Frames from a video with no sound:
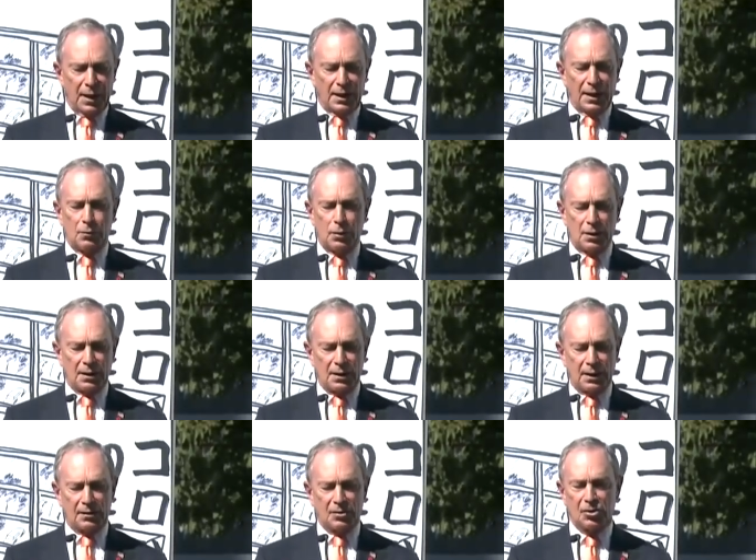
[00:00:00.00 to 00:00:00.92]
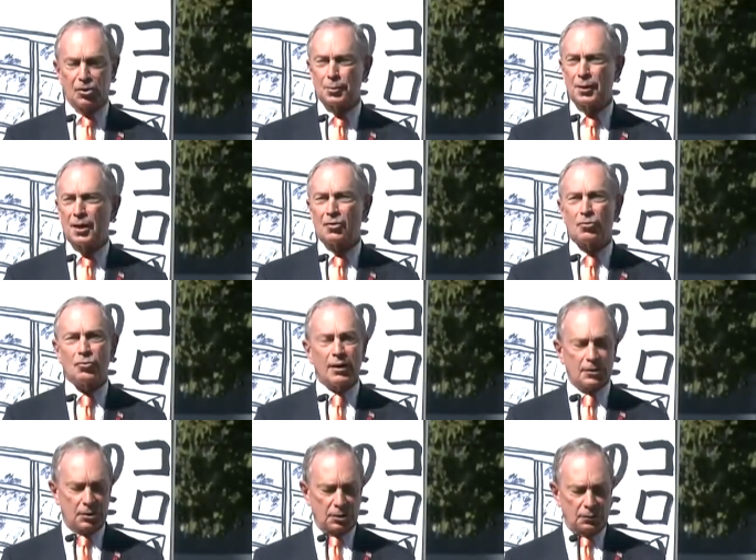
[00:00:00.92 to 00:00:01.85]
And I want to thank Tishman
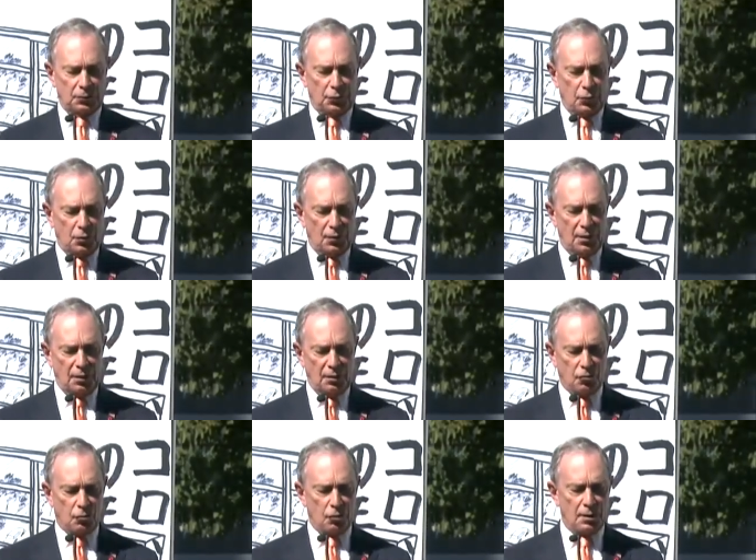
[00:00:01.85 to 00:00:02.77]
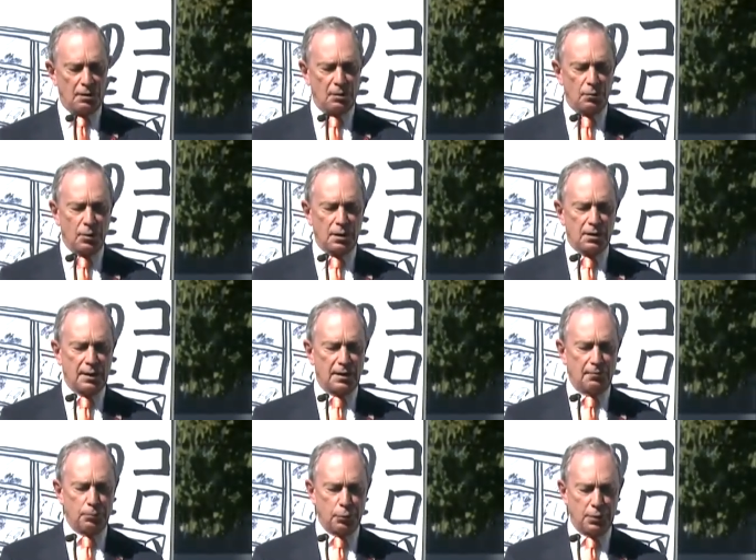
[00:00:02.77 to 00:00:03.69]
Construction for their extraordinary work
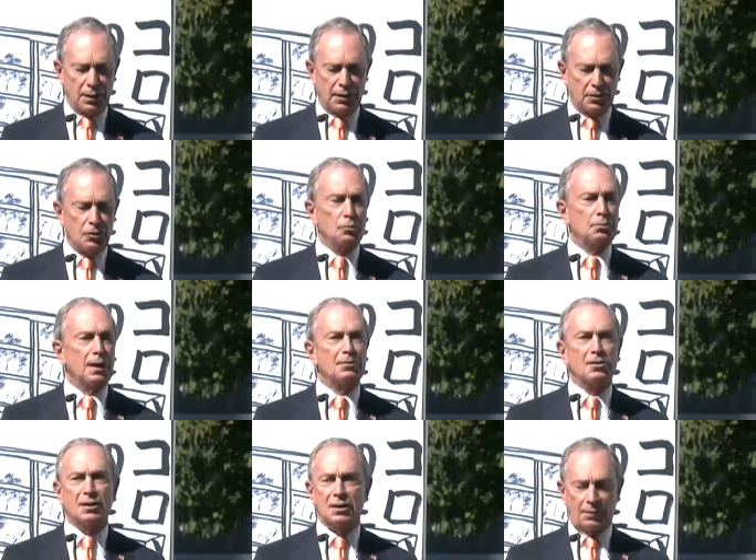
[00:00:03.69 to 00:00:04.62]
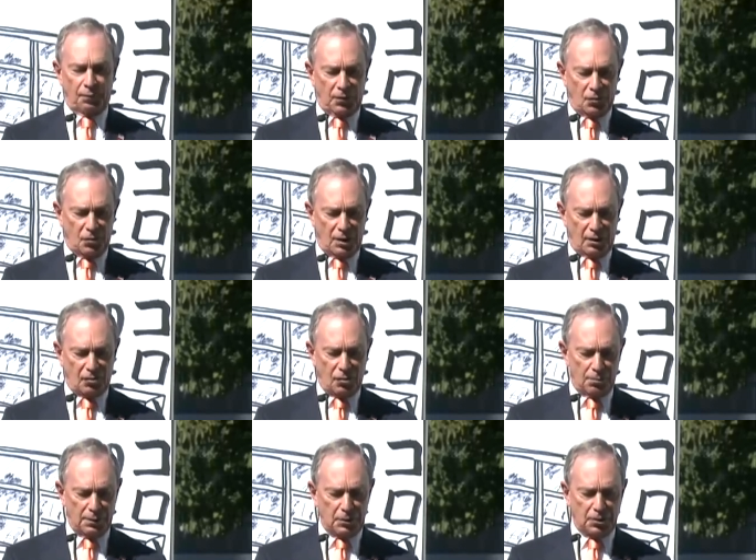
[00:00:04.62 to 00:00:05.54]
they put into mounting this
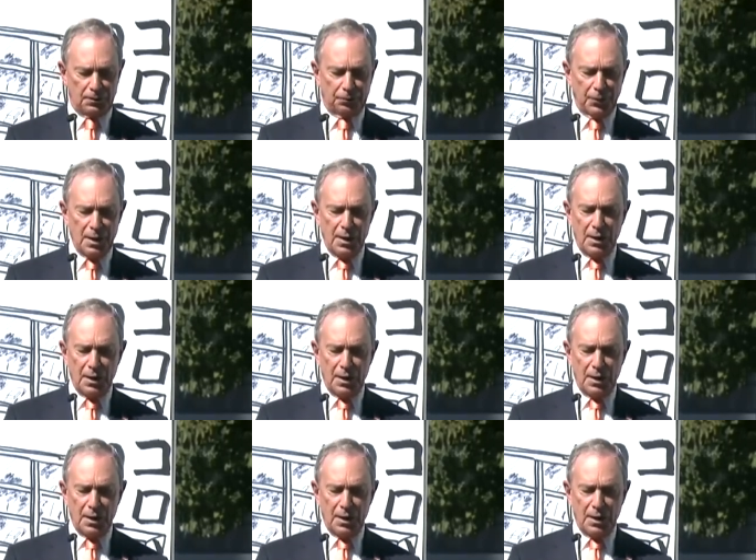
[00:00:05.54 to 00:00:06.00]
exhibition.